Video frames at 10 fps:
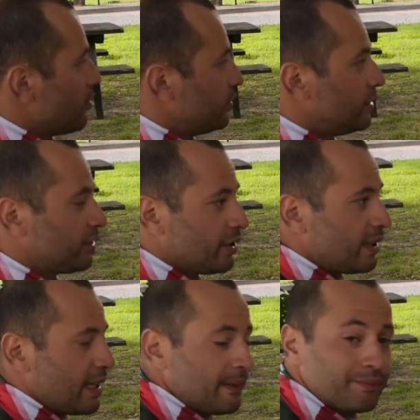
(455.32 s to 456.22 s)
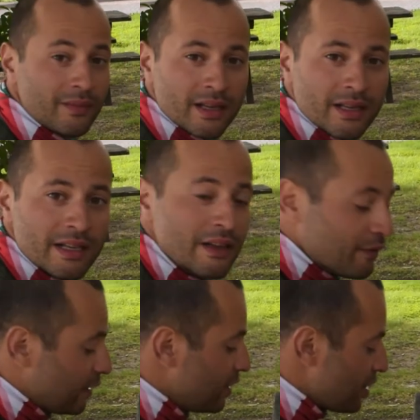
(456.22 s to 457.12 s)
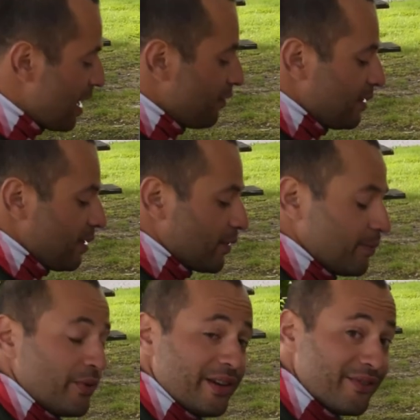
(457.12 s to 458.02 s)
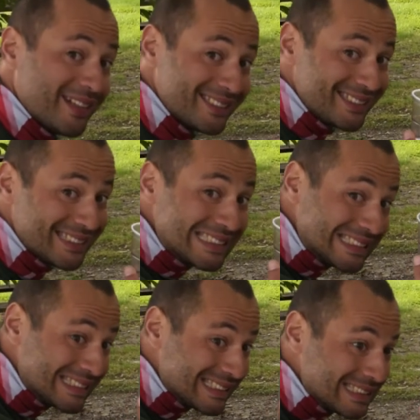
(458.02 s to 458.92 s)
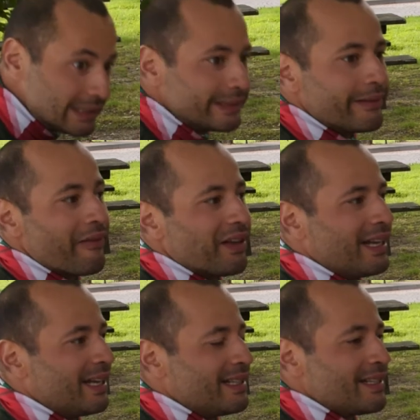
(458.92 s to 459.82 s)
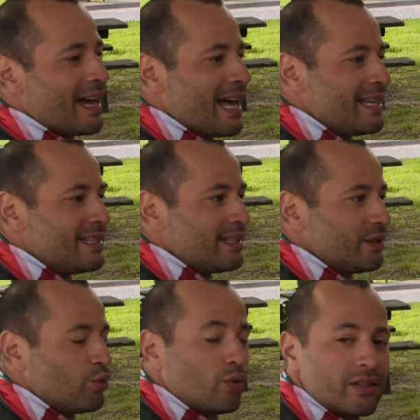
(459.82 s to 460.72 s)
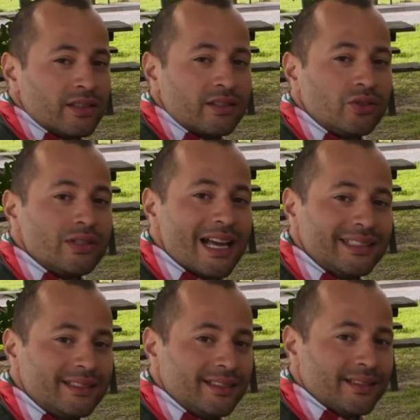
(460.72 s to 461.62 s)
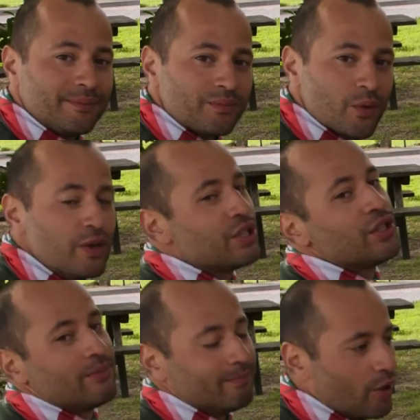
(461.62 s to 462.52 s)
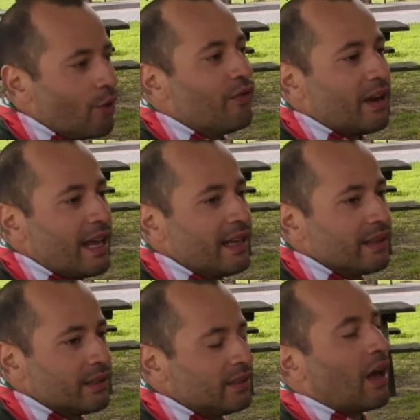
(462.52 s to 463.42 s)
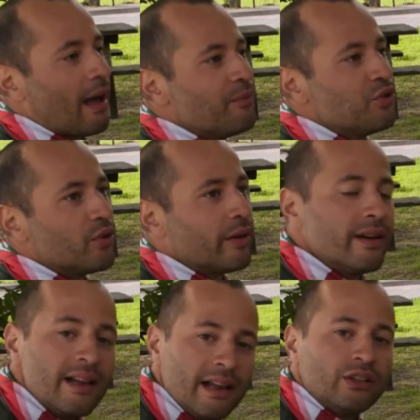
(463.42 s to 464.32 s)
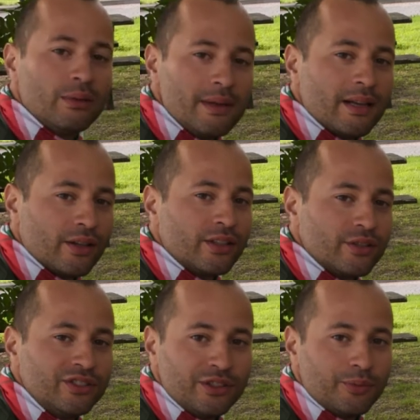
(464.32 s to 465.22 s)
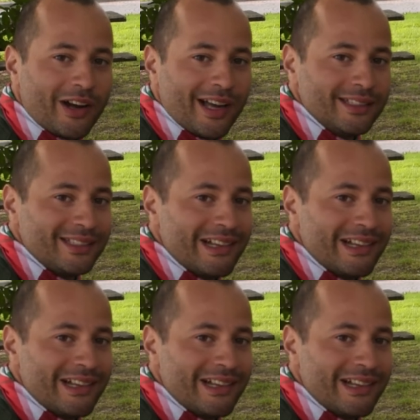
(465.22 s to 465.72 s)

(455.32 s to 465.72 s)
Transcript: we're just gonna finish having our breakfast and head towards Trieste, which hopefully, now I'm sure, it'll be another good surprise.